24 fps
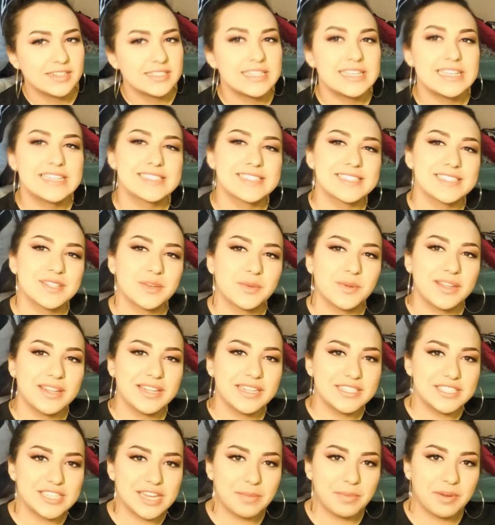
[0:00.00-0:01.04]
Is it the way
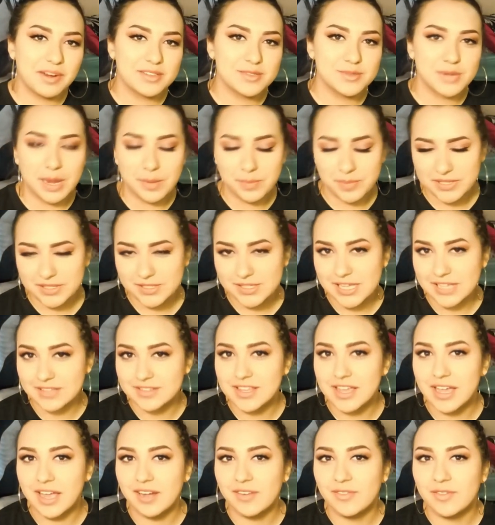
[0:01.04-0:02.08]
that Jay Park's rapping that's
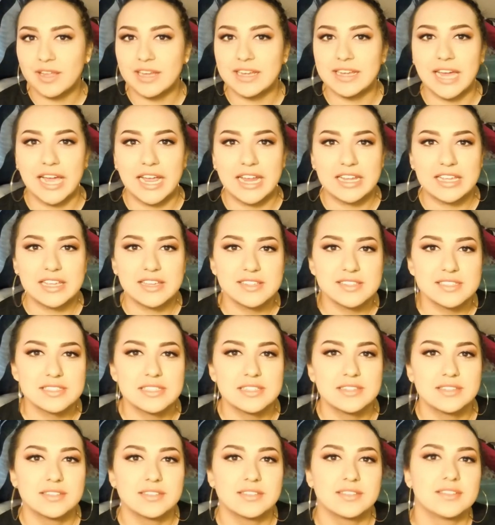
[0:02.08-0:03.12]
kind of like 90s?
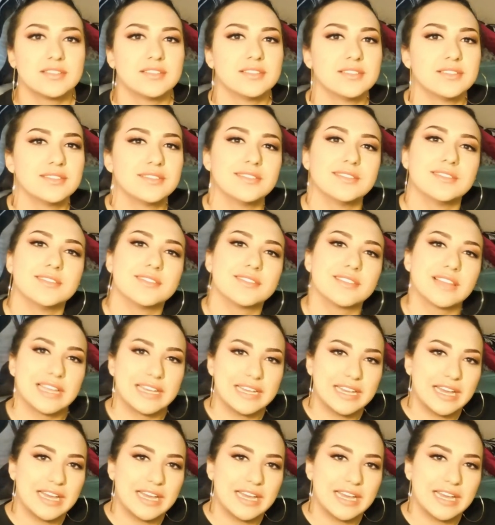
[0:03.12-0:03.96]
Like